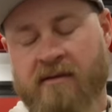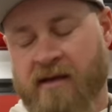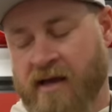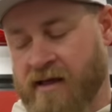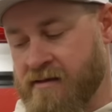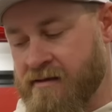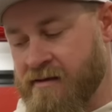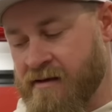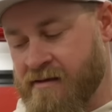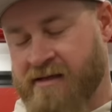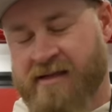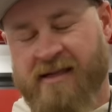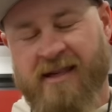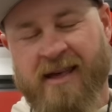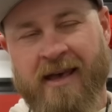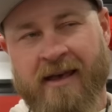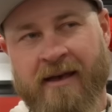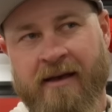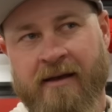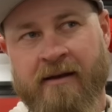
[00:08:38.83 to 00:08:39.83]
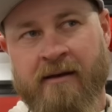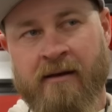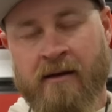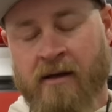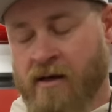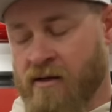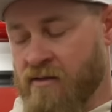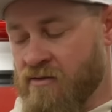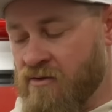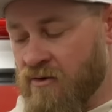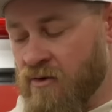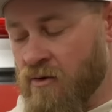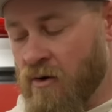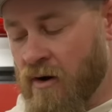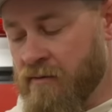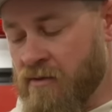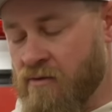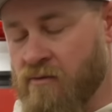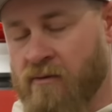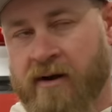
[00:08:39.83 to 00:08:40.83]
tends to skid. So you
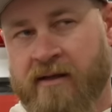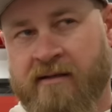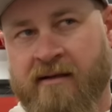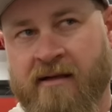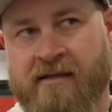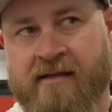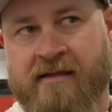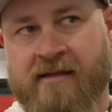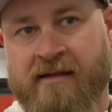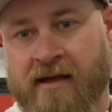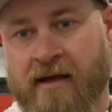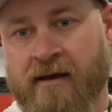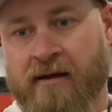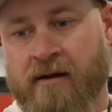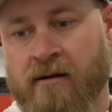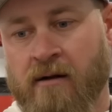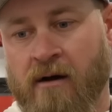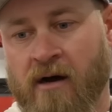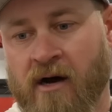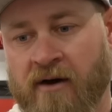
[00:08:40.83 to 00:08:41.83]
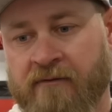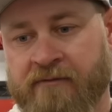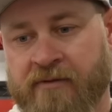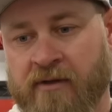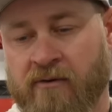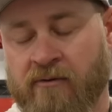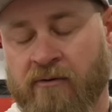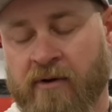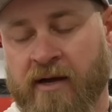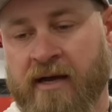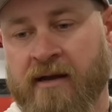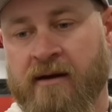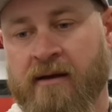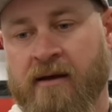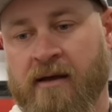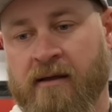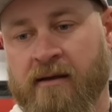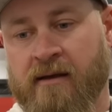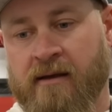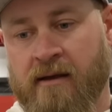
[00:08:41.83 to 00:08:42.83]
almost want it to skid off the green
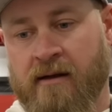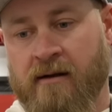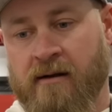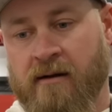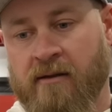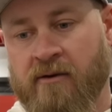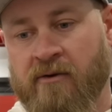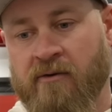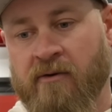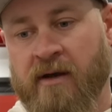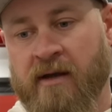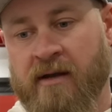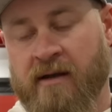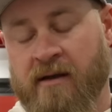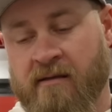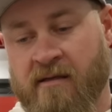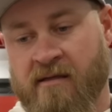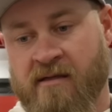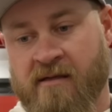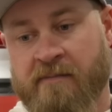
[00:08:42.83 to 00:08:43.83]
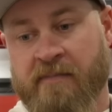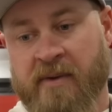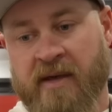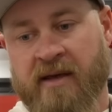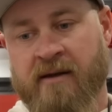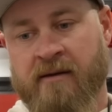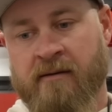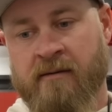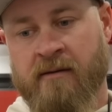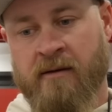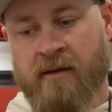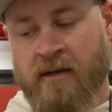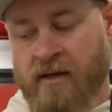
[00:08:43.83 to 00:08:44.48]
and get on the green and spin.